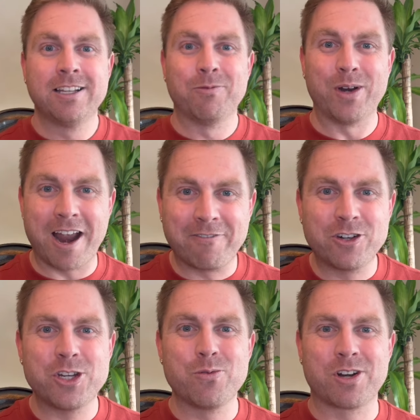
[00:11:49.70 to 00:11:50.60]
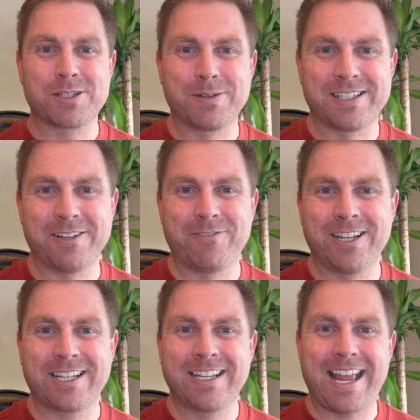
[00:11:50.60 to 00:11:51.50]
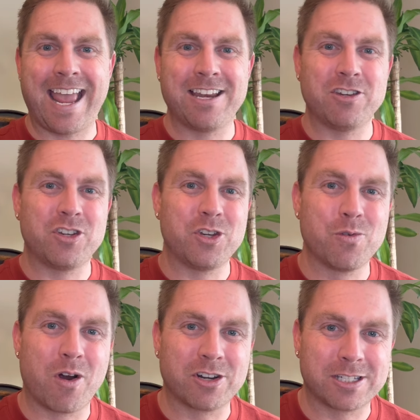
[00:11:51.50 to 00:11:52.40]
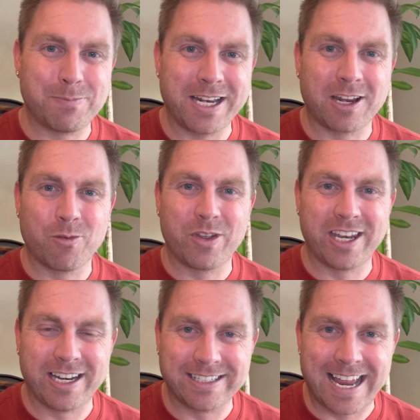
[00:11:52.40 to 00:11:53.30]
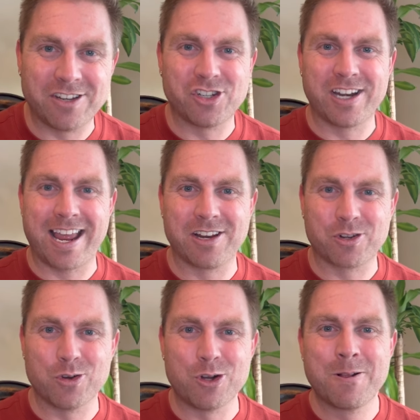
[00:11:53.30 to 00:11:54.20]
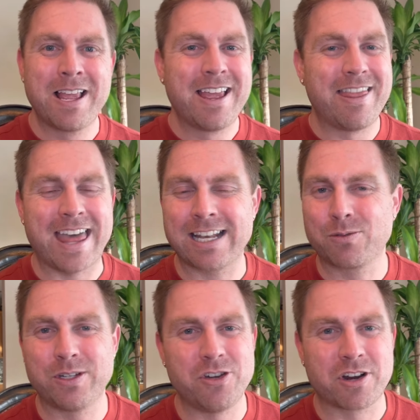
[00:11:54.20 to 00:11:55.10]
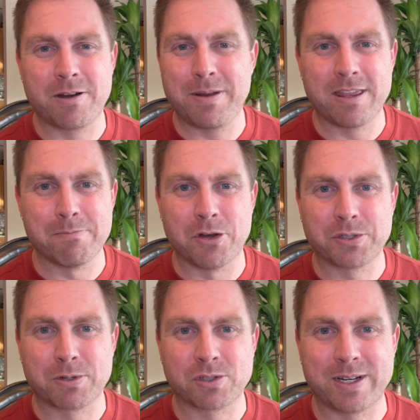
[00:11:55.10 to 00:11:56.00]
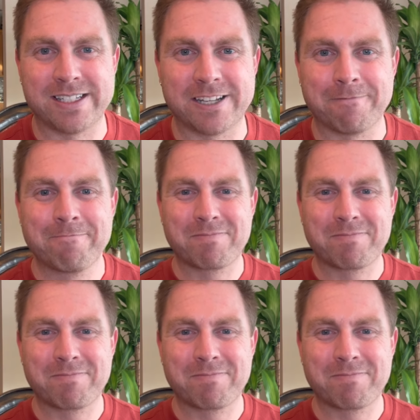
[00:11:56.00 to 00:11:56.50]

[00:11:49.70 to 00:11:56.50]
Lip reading: Whenever you are specific and you are speaking with an intention and a goal, that's when you're going to be the most persuasive.